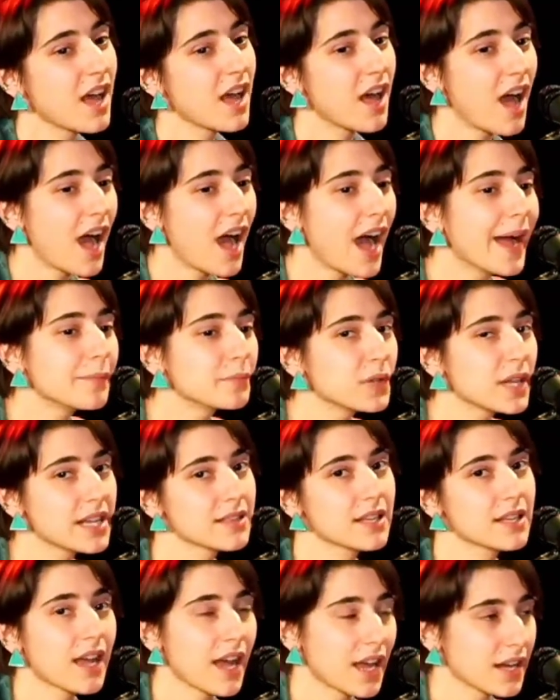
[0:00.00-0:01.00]
I'm playing the
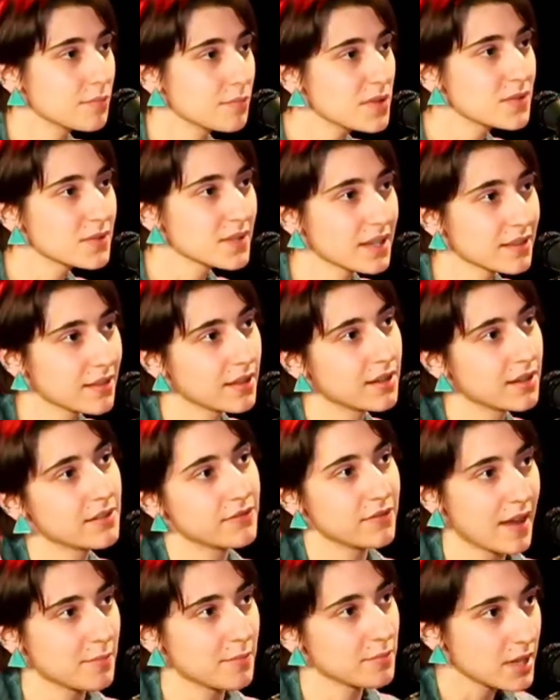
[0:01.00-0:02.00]
kind of music that if
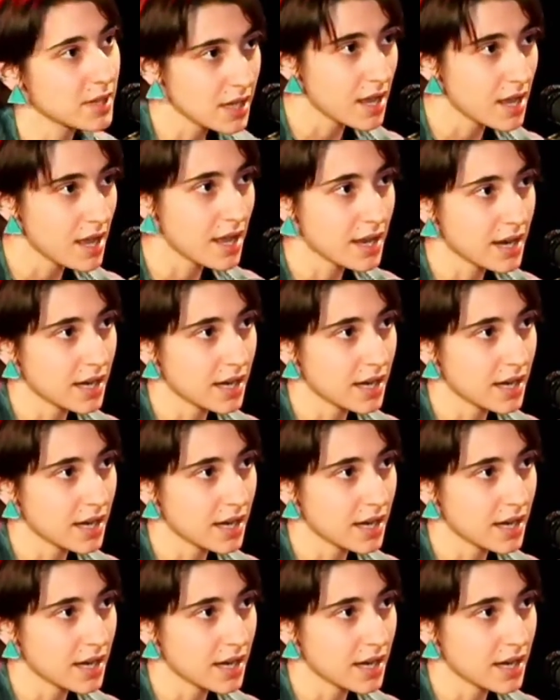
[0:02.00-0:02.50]
I'm in a